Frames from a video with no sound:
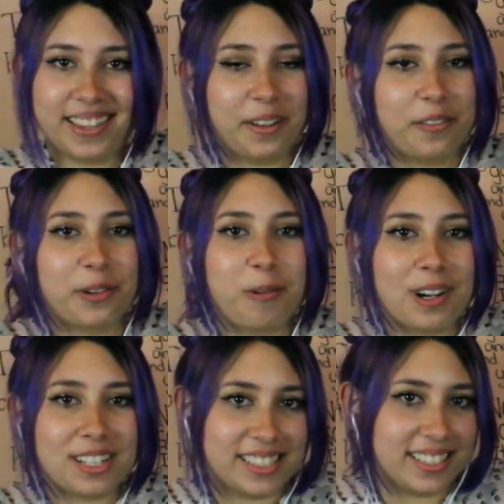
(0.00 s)
thank you for
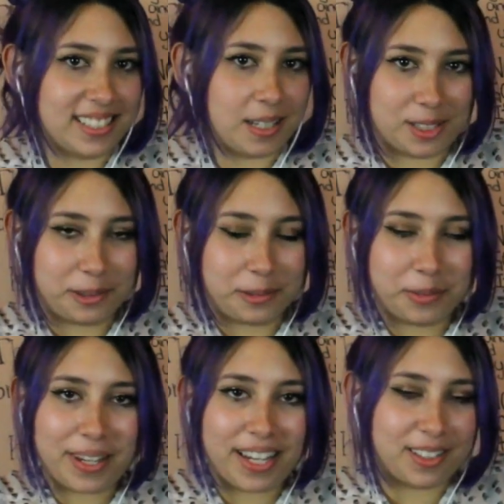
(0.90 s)
watching this episode
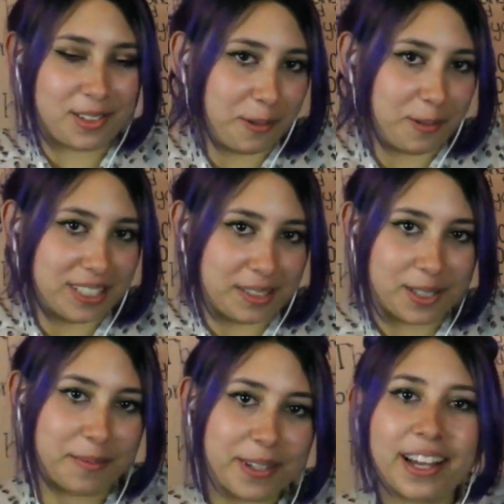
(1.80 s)
with me. And as always, I'm
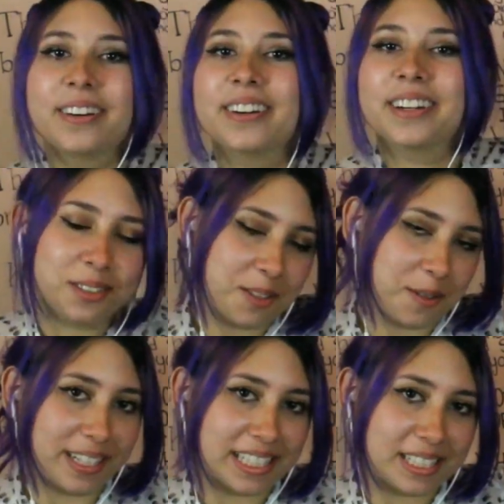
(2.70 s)
Sara Miano, and I'll see you
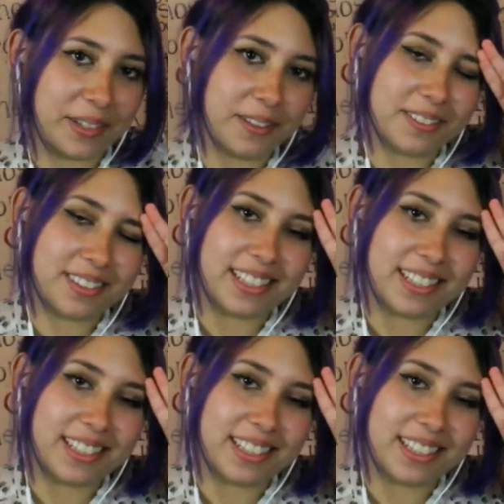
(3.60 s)
in my next video.